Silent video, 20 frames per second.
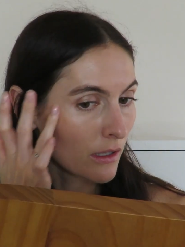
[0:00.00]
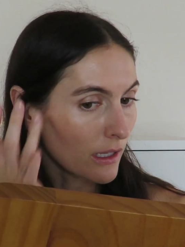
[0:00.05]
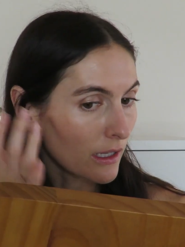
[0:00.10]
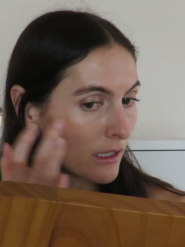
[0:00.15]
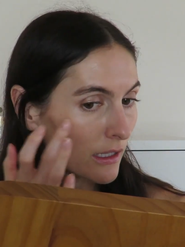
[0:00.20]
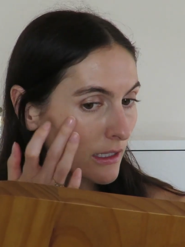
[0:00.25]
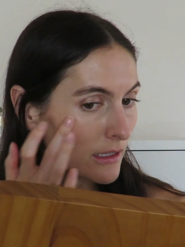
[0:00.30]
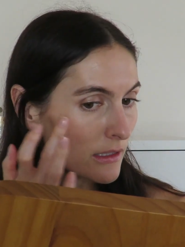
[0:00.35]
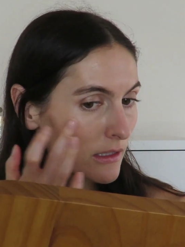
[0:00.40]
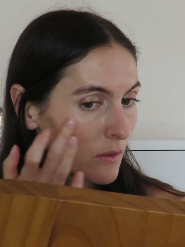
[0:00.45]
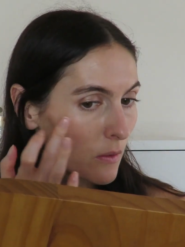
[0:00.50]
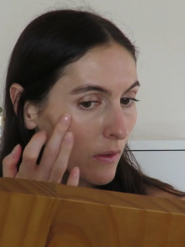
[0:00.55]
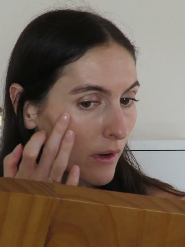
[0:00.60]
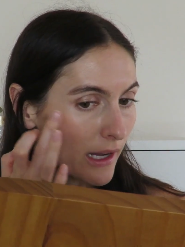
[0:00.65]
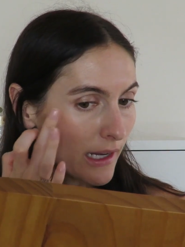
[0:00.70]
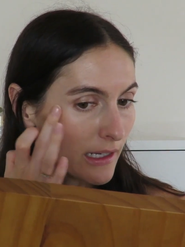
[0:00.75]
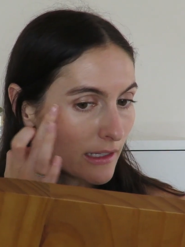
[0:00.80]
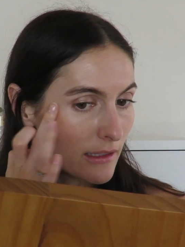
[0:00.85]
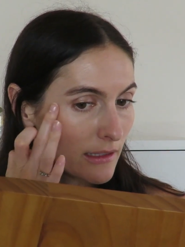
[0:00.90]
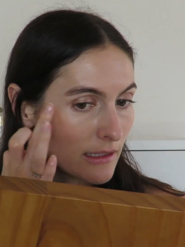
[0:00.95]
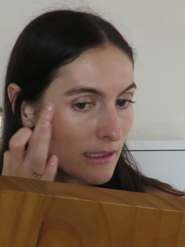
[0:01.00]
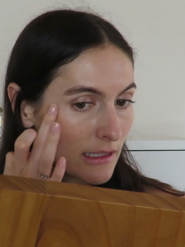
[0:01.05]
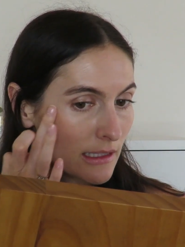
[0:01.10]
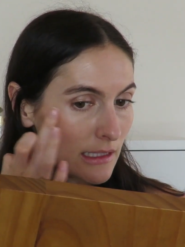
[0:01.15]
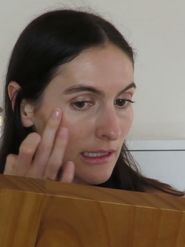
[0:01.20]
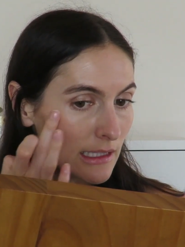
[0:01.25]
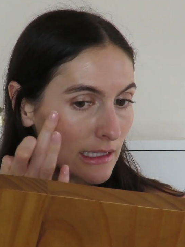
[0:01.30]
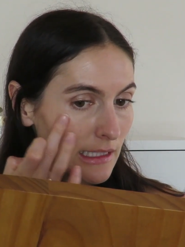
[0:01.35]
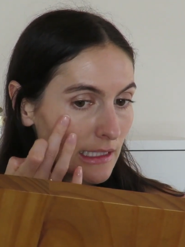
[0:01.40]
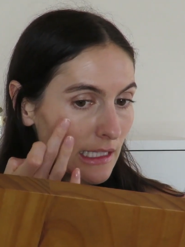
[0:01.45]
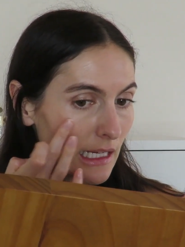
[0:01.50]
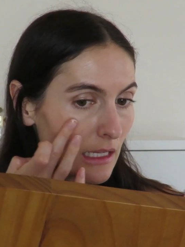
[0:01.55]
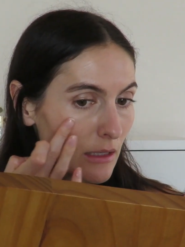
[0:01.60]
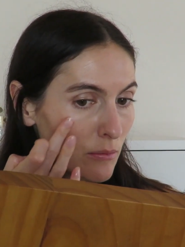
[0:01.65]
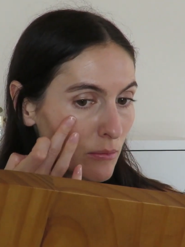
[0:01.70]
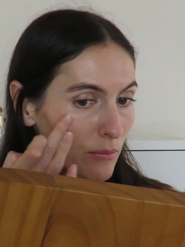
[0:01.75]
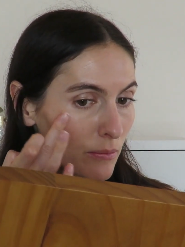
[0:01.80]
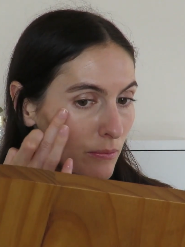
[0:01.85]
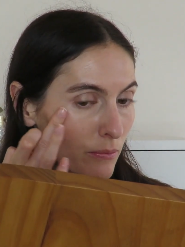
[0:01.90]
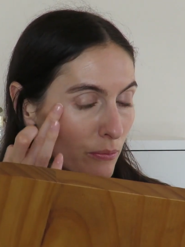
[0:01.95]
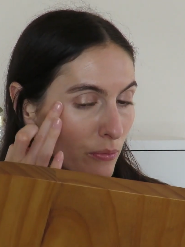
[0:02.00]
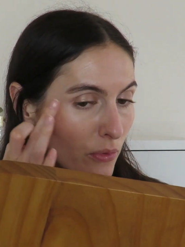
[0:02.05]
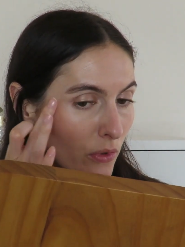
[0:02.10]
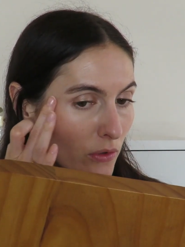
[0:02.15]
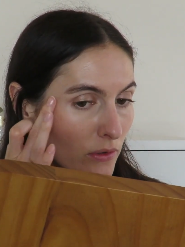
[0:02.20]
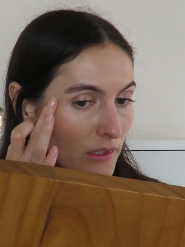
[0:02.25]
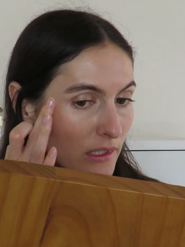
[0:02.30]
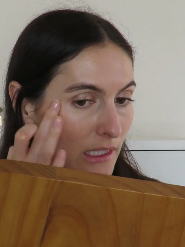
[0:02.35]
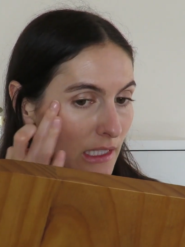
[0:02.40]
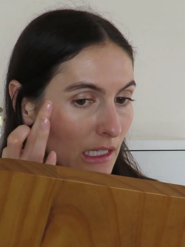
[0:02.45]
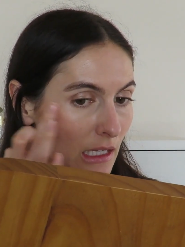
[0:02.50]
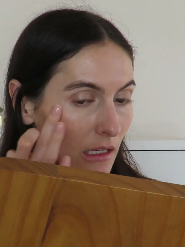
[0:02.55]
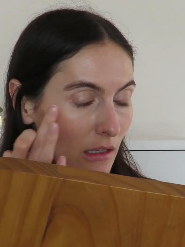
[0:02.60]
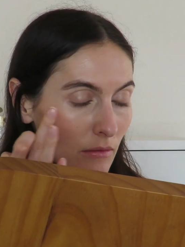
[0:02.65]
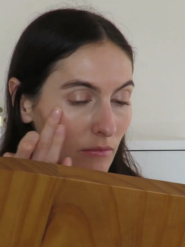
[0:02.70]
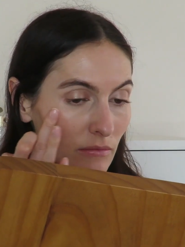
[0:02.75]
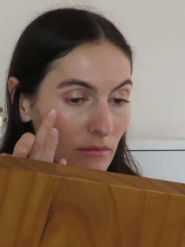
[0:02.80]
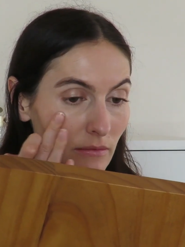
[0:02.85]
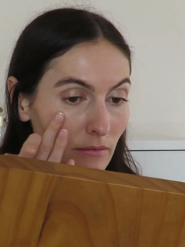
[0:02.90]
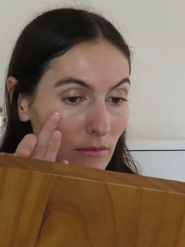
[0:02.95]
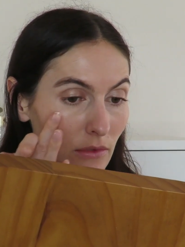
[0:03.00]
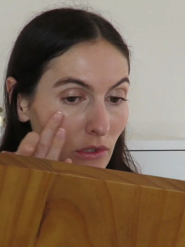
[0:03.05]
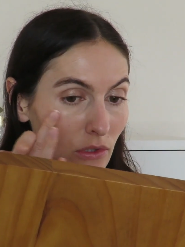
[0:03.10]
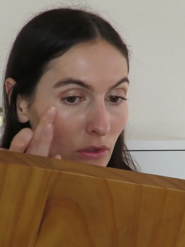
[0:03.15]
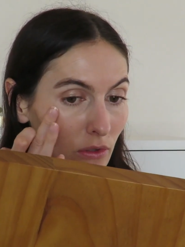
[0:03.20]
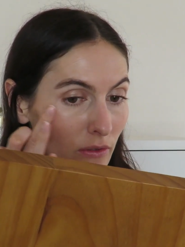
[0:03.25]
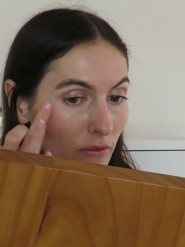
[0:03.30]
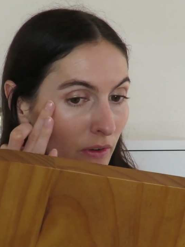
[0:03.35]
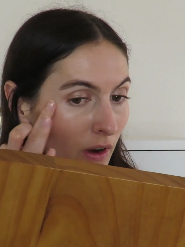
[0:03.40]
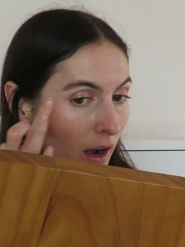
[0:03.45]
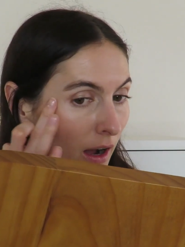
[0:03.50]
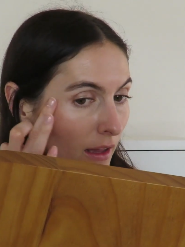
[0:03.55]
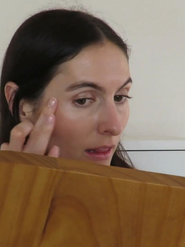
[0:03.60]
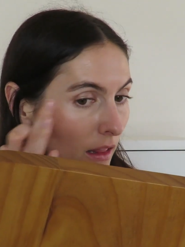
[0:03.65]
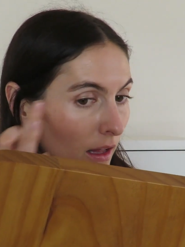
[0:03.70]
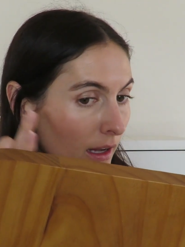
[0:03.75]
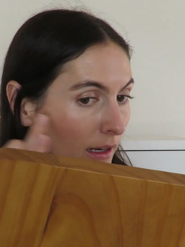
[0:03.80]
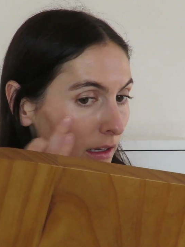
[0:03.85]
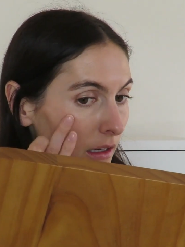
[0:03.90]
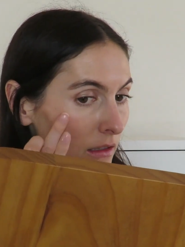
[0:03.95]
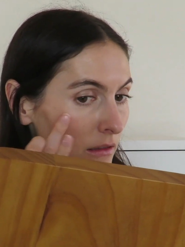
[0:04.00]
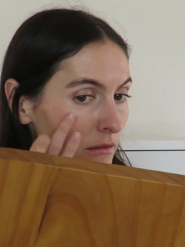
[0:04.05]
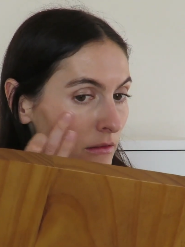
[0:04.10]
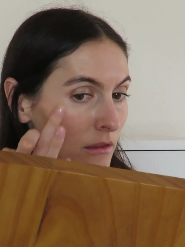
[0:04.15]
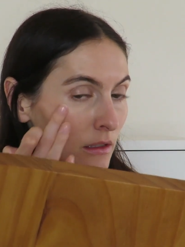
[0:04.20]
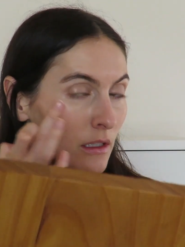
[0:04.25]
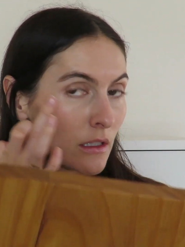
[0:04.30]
It is quite a deep bronzy sort of highlighter.